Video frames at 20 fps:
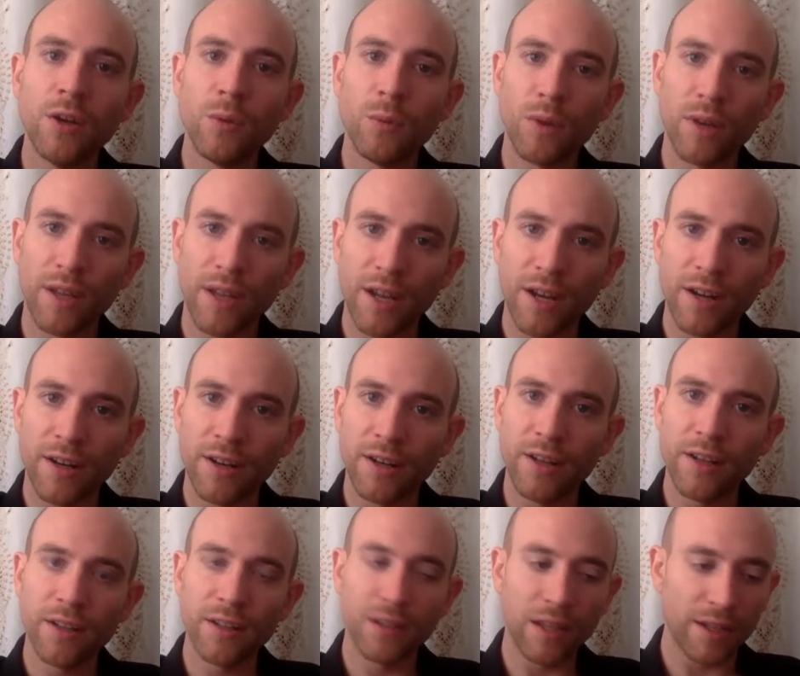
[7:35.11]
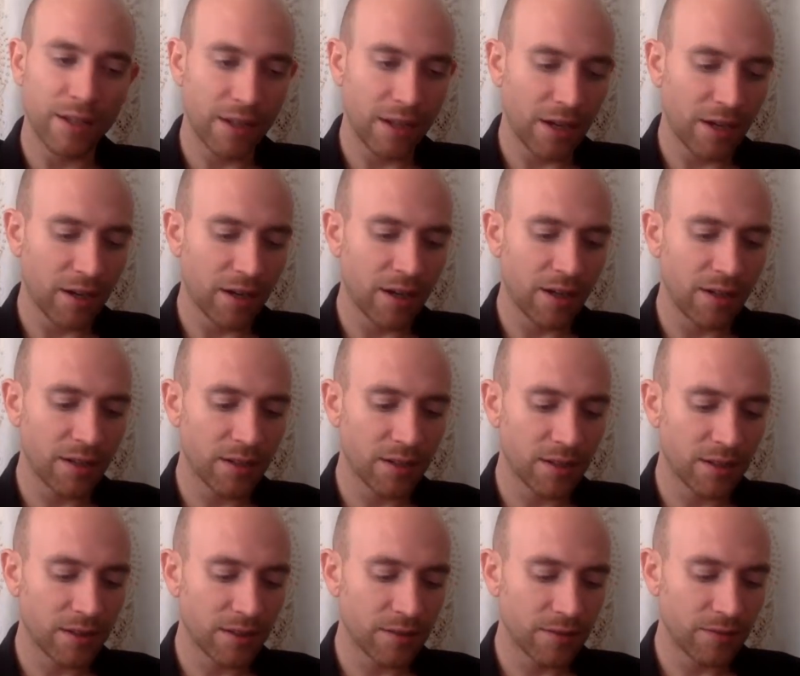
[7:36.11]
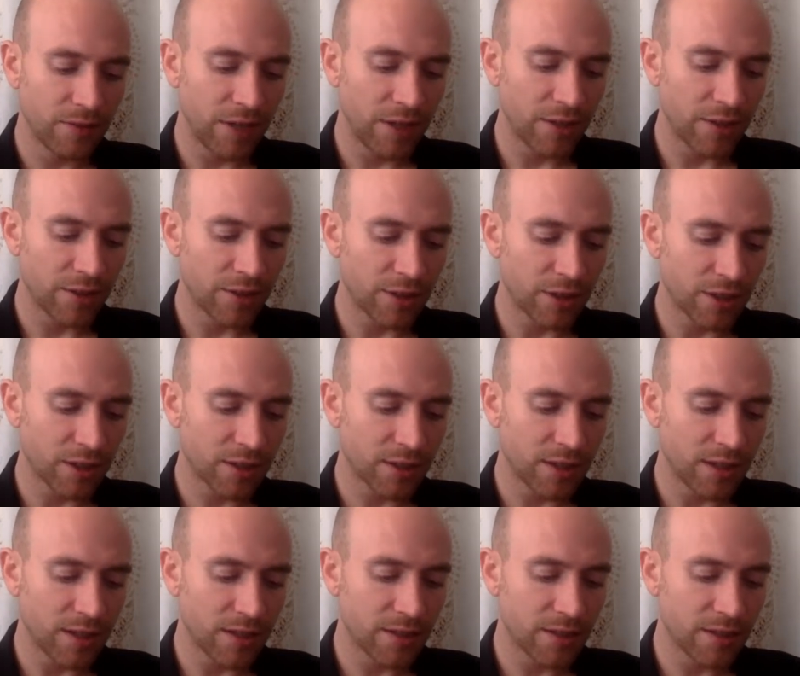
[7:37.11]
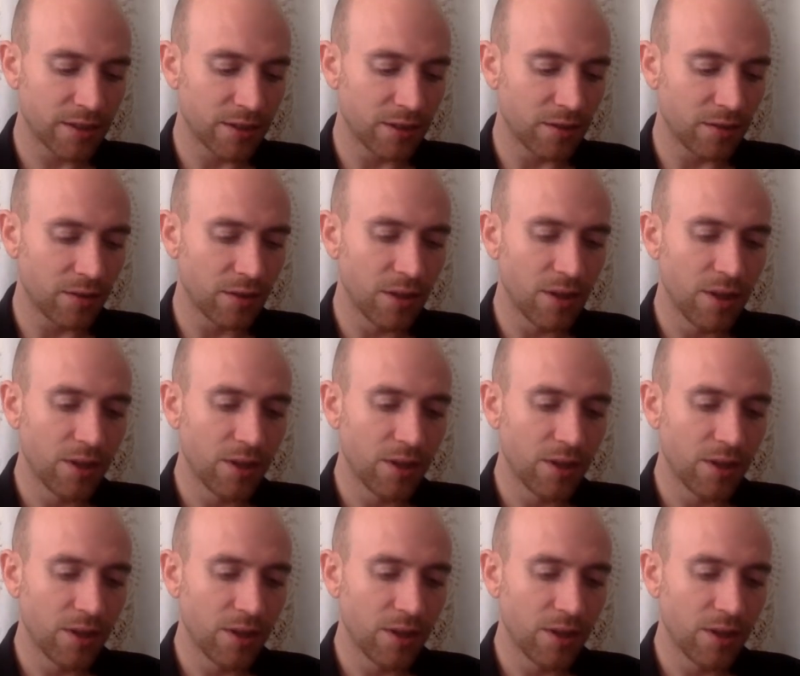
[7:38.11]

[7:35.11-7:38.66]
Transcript: what Gary Vaynerchuk says, the